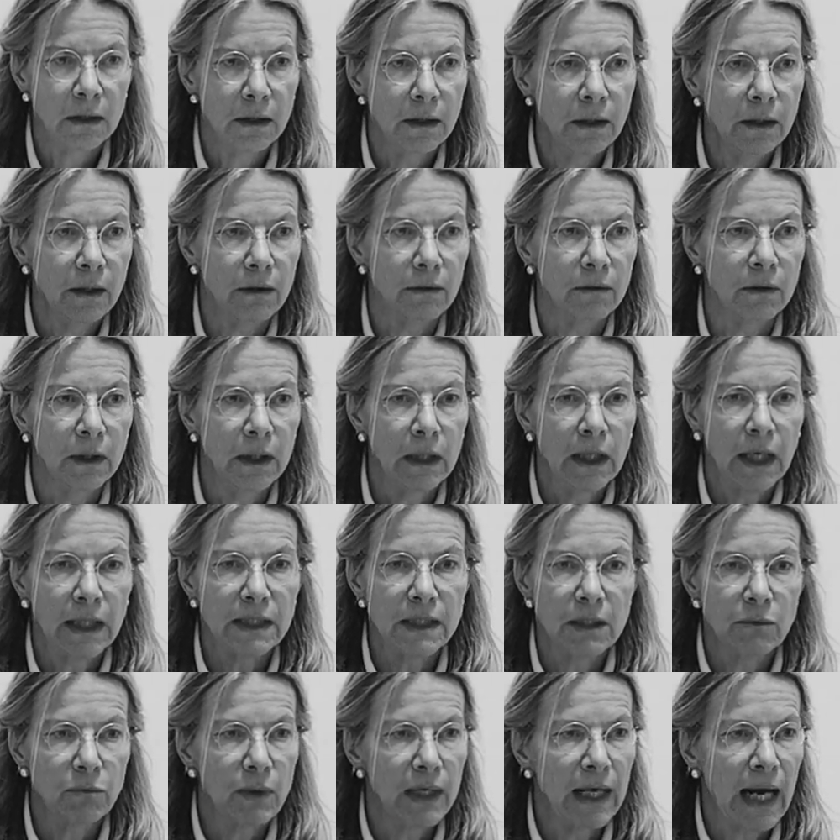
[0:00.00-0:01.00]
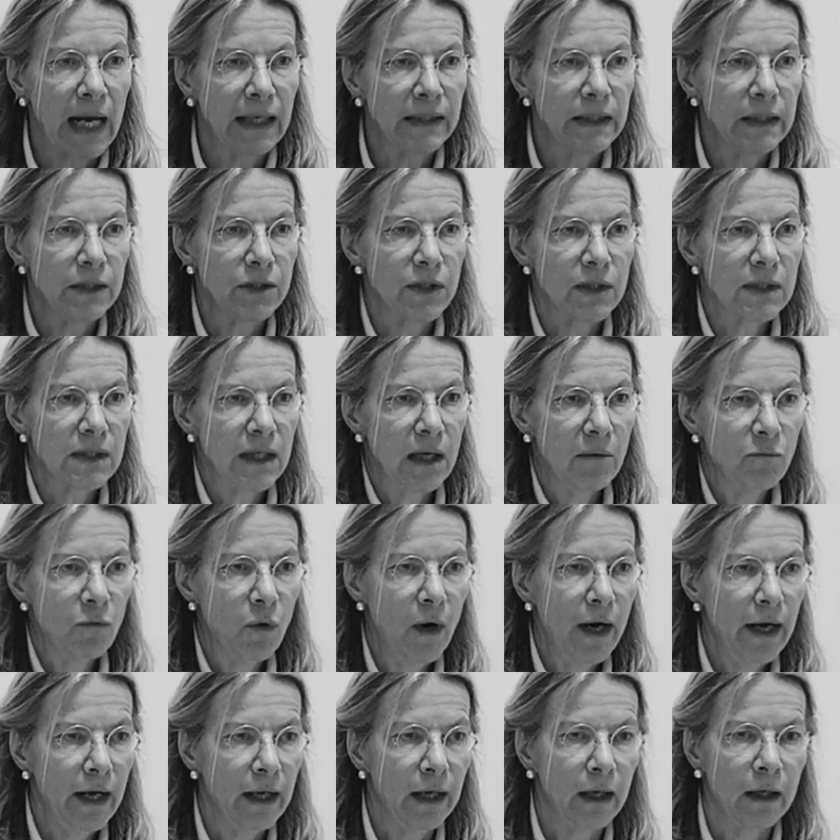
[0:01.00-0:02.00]
and they will add in the same
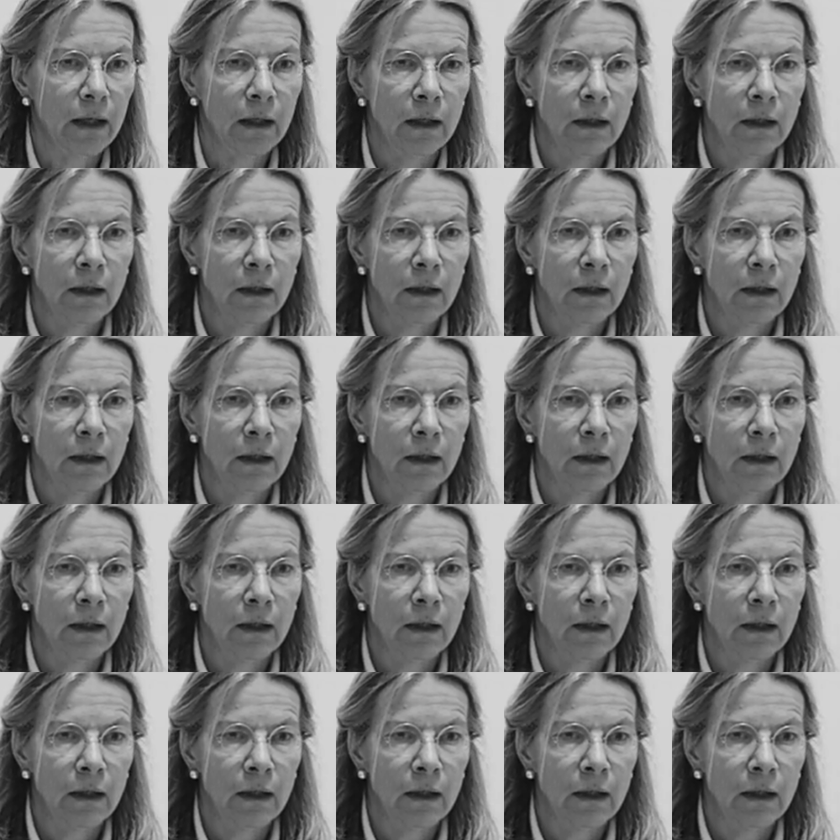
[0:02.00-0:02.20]
way,